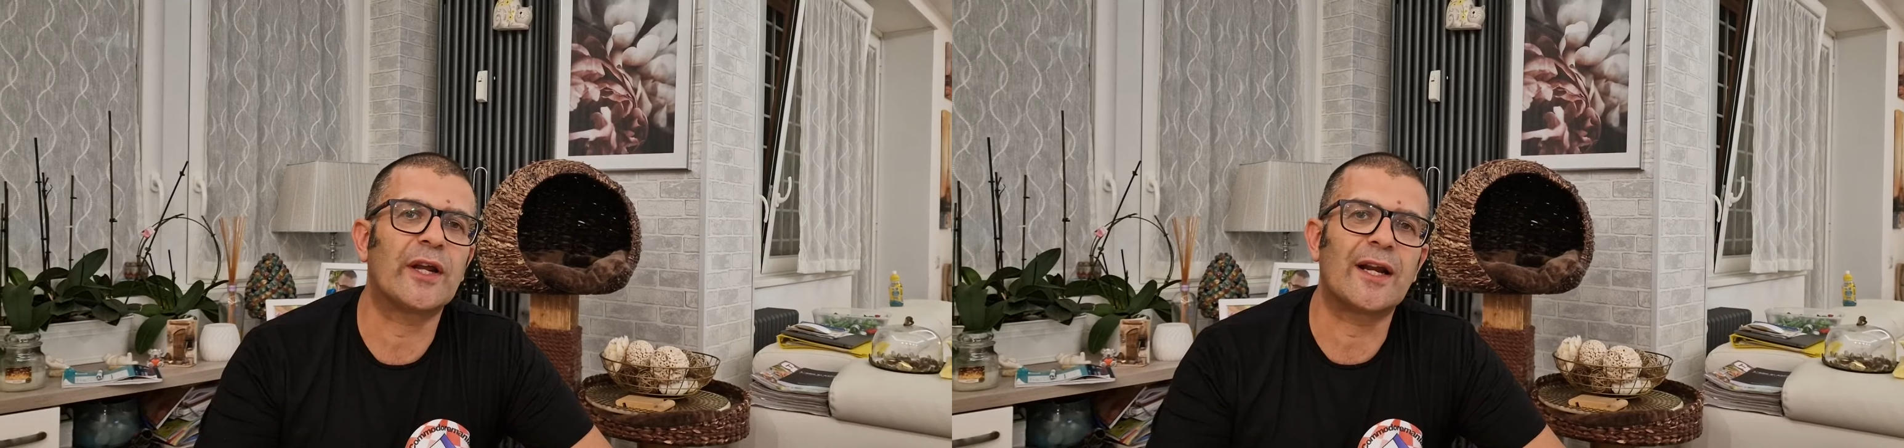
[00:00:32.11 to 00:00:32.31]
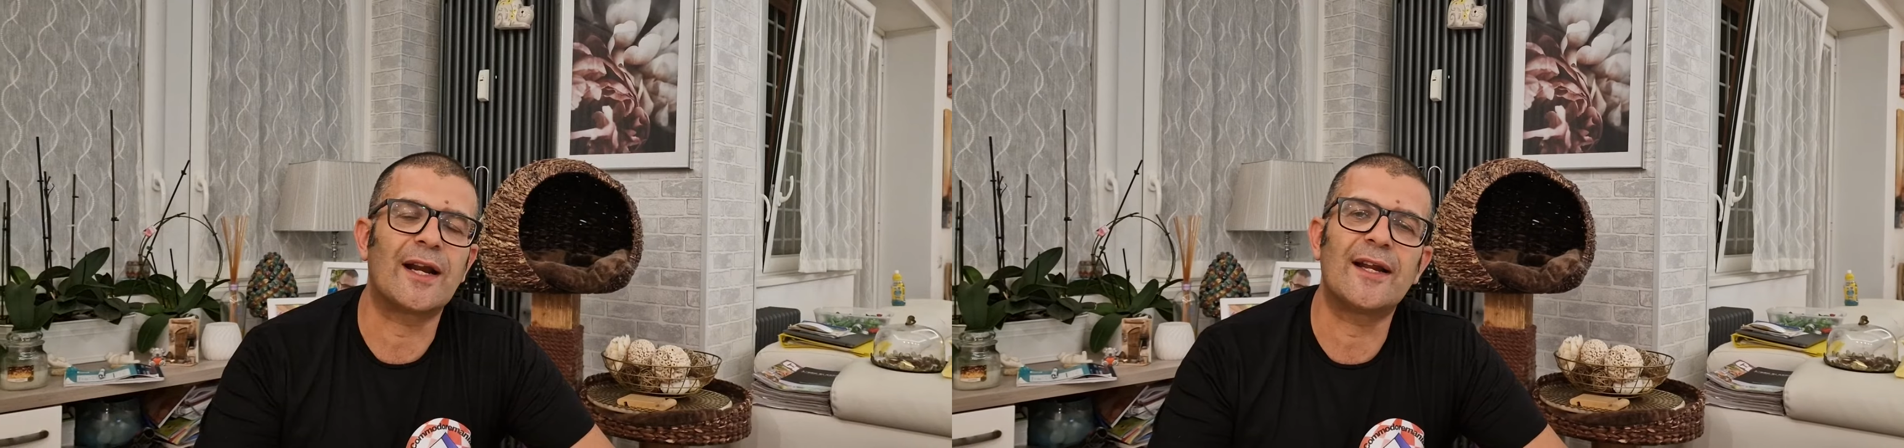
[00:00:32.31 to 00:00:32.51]

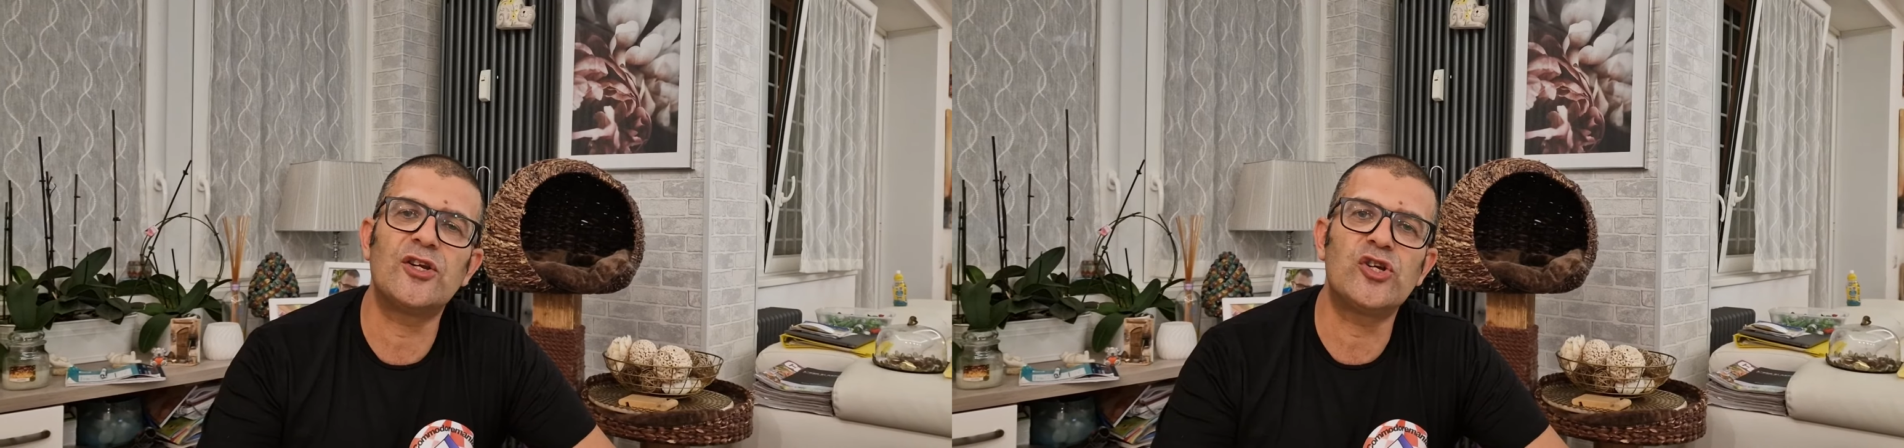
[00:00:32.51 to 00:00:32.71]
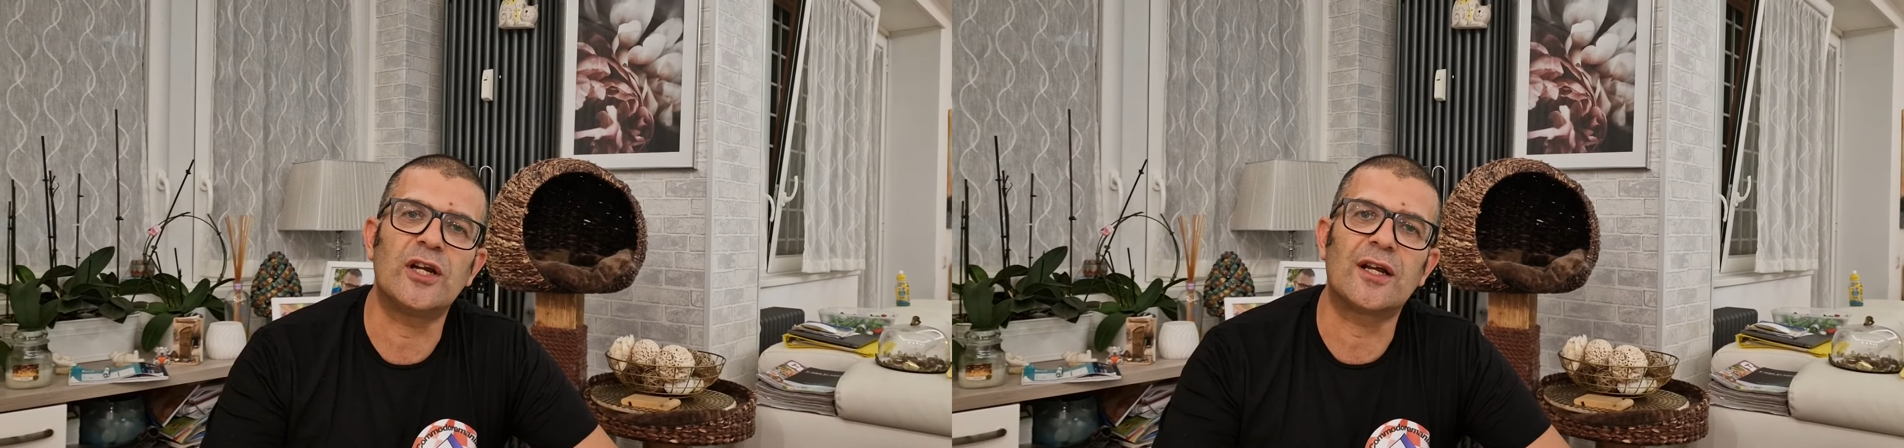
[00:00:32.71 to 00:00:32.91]
because
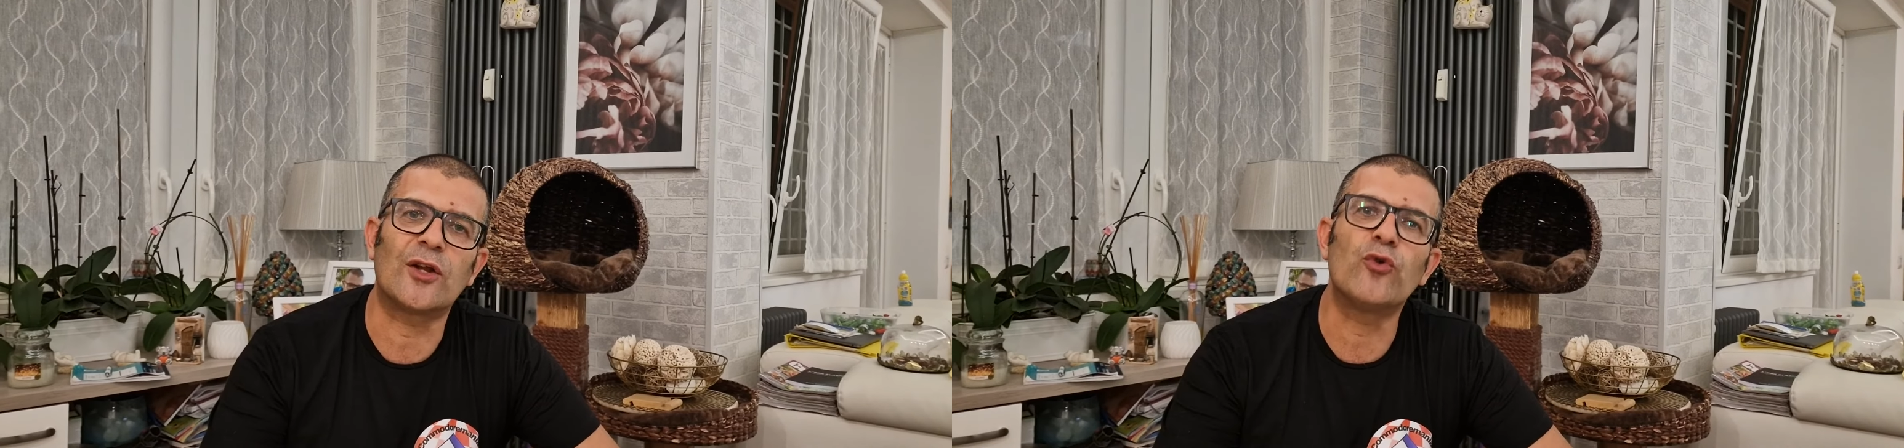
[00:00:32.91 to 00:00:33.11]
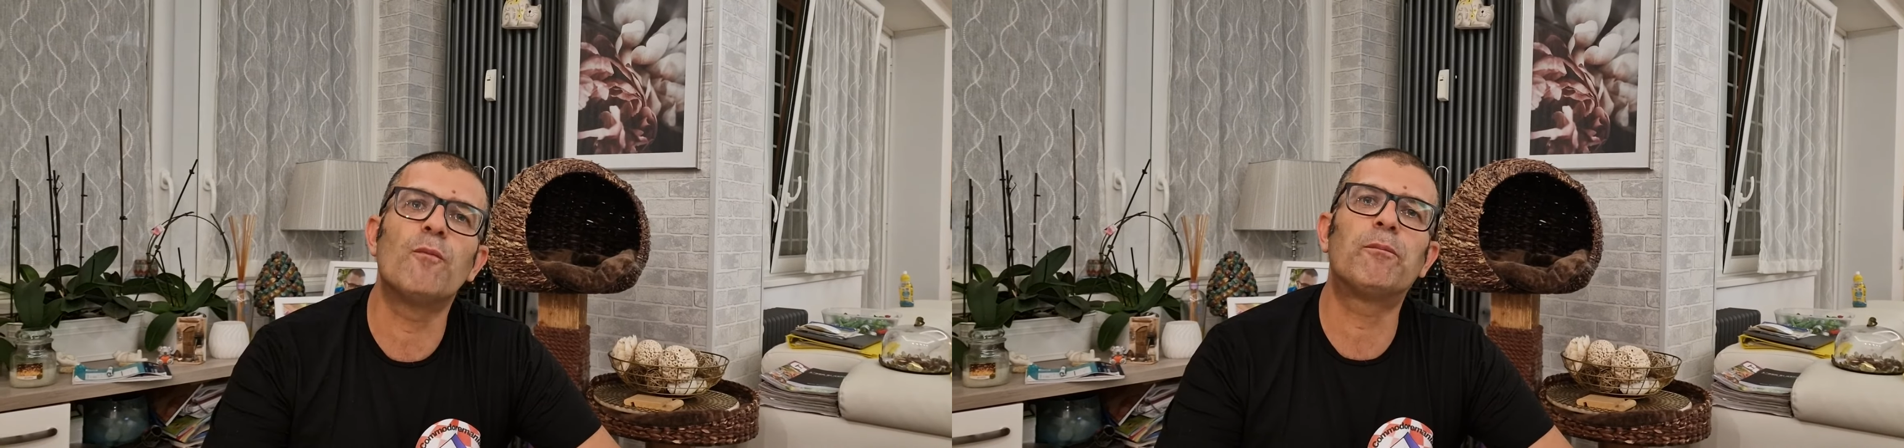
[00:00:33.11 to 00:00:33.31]

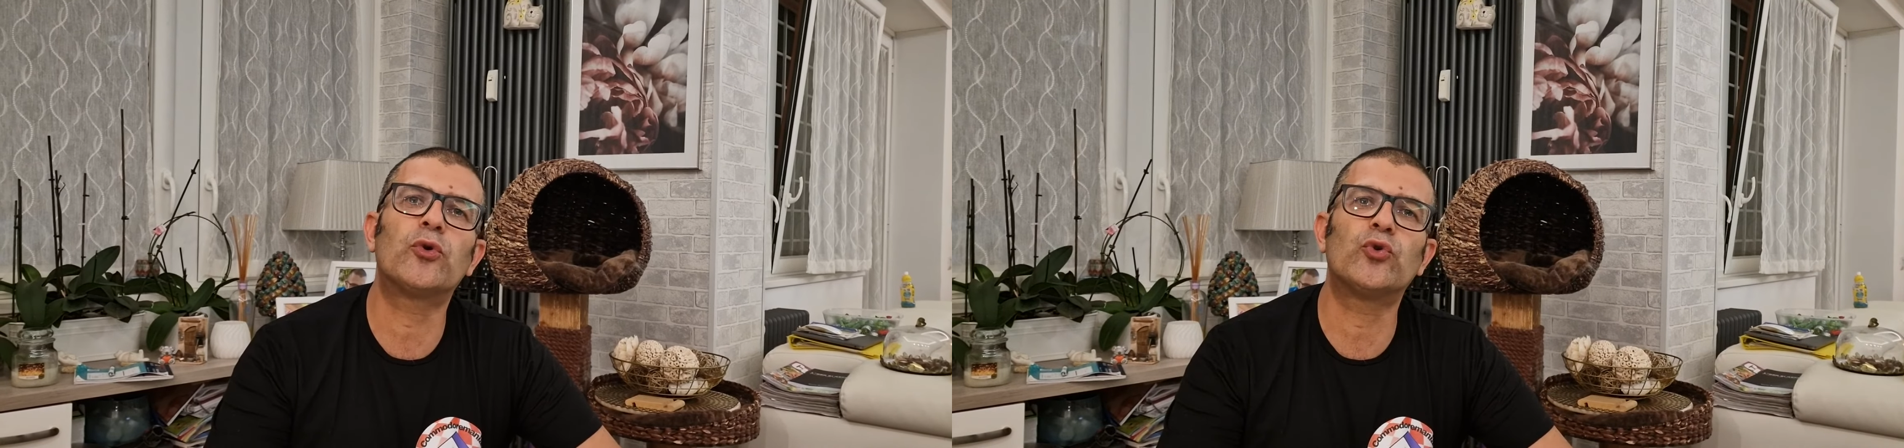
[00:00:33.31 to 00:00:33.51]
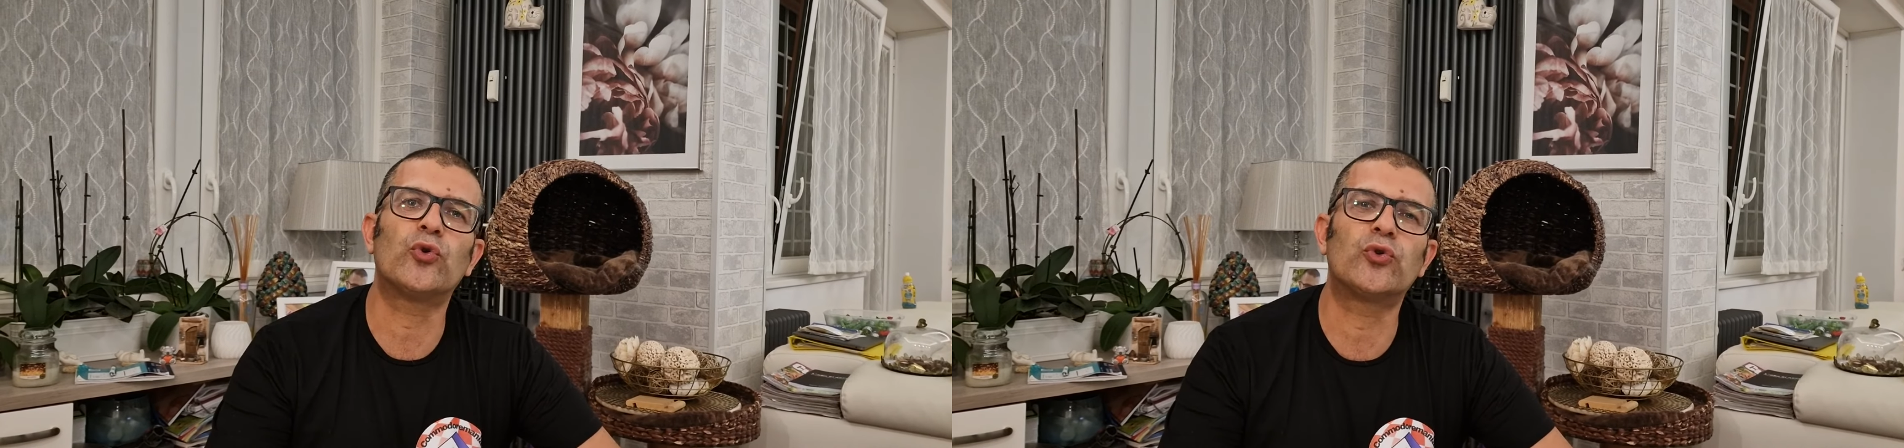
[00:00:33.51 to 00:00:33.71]
Commodore was
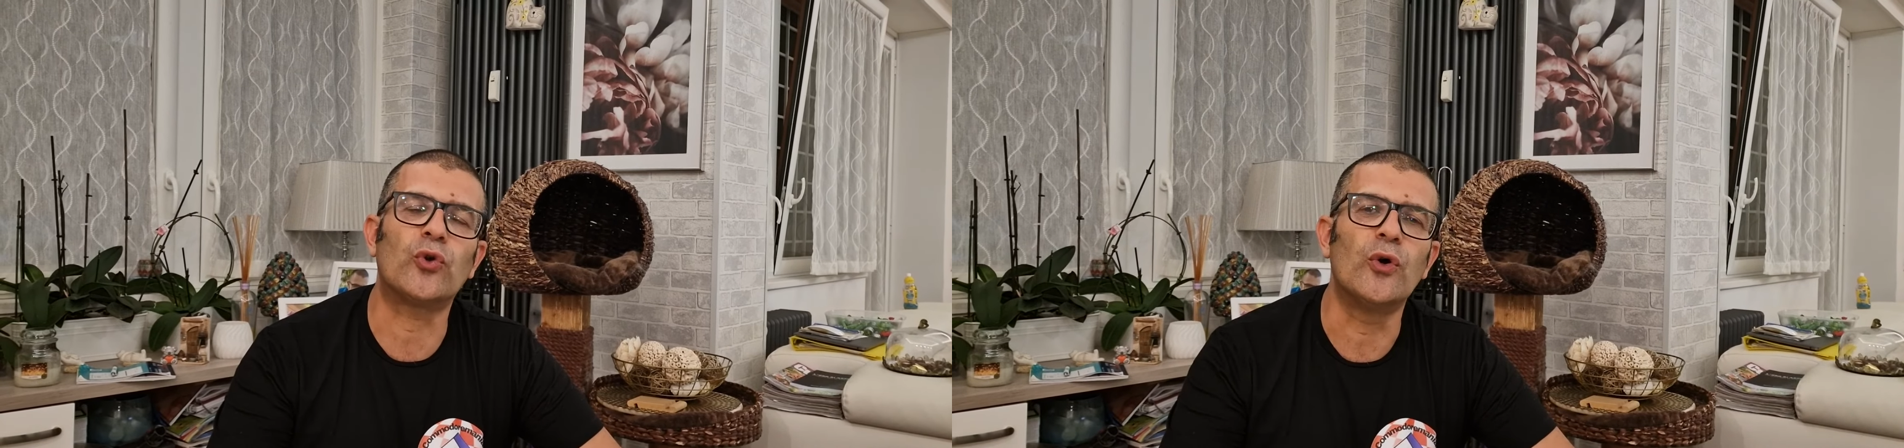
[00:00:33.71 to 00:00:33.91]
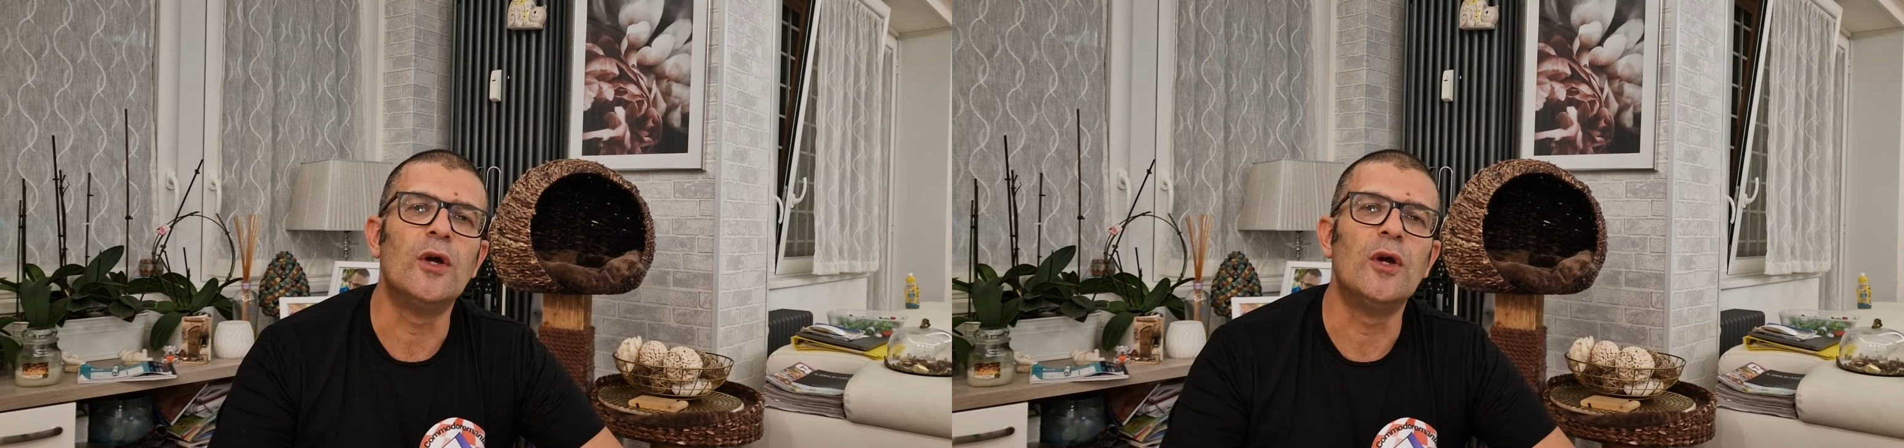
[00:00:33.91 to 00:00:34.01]
looking for